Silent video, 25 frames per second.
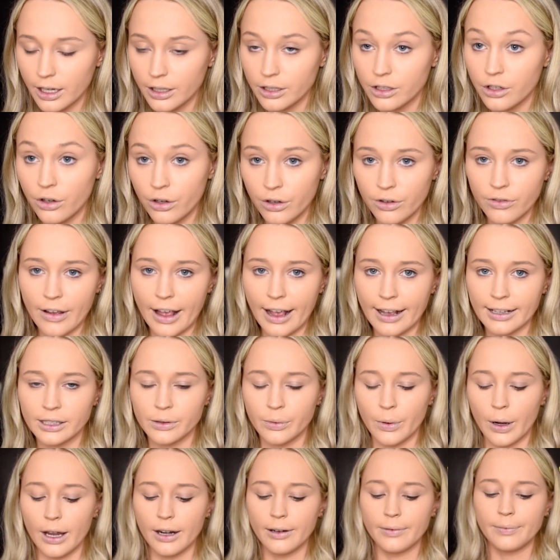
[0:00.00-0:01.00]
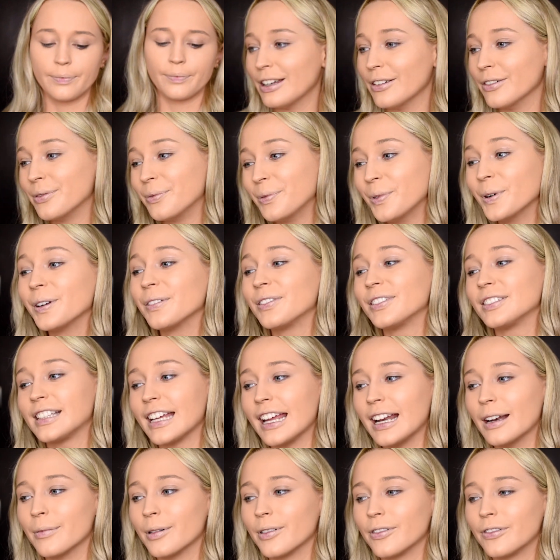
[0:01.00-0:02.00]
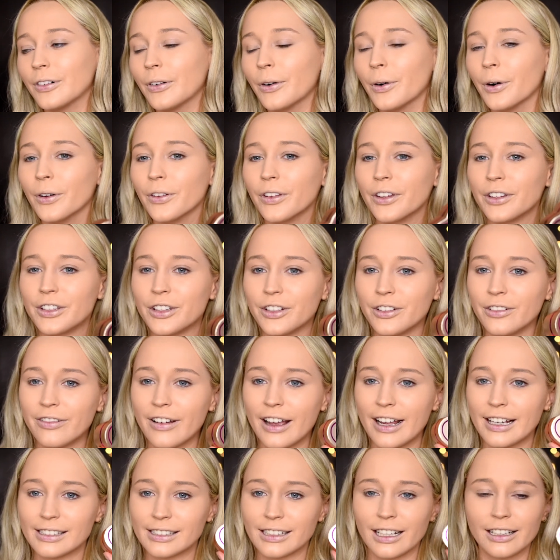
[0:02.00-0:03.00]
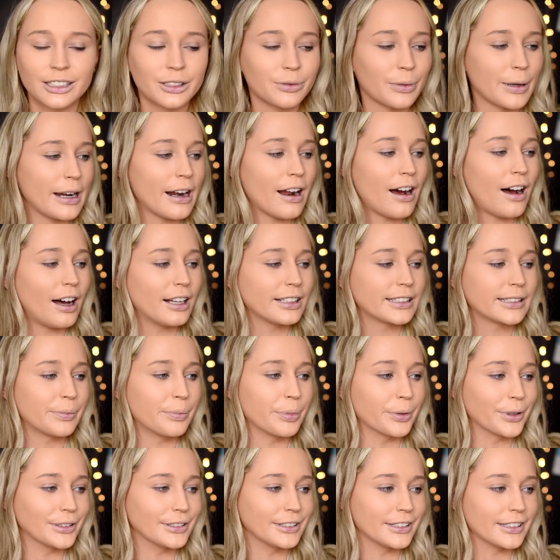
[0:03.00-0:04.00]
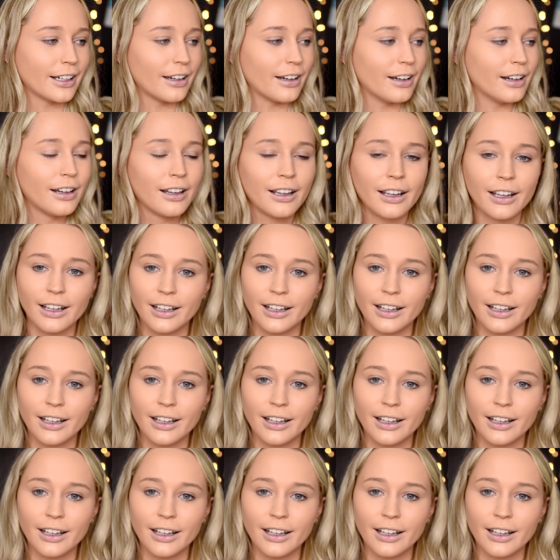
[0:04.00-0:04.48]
Too Faced one. You would have seen it before, the Too Faced Sweethearts bronzer.